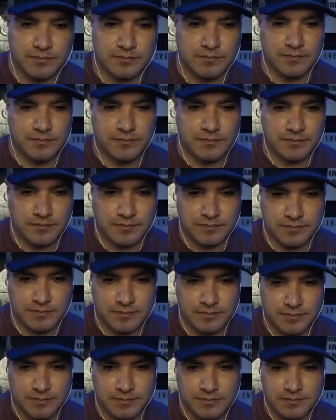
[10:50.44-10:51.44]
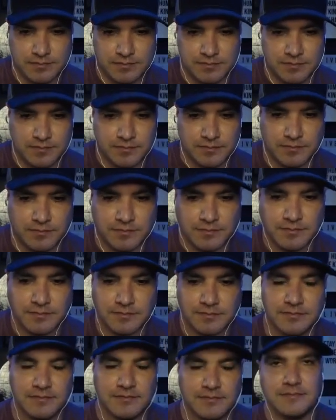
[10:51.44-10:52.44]

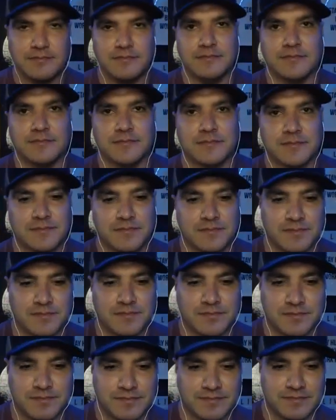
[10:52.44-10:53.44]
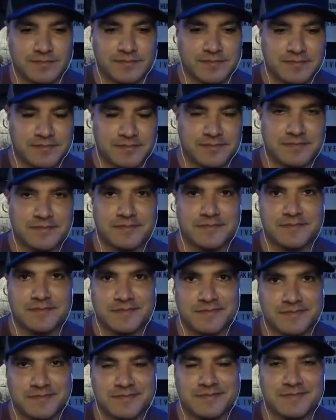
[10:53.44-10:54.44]

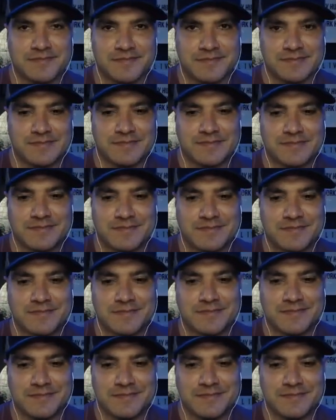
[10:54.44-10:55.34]
The person shown says nothing.